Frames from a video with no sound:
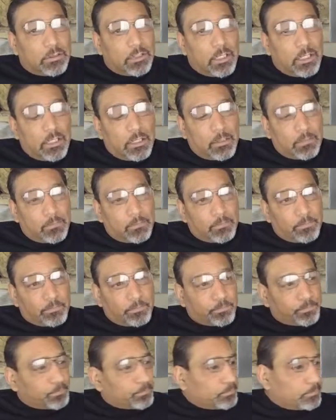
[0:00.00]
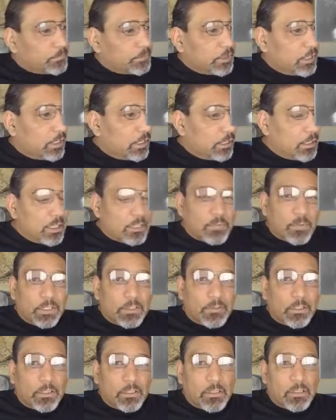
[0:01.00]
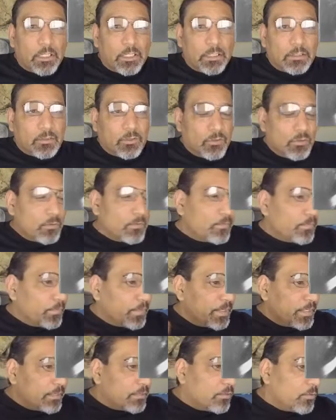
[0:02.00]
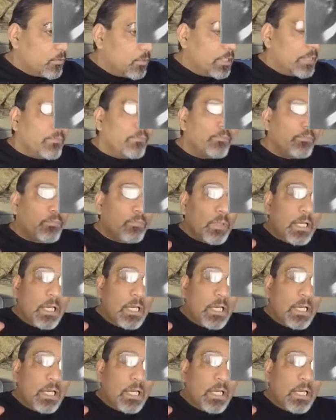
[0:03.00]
I lost my train of thought. So I'm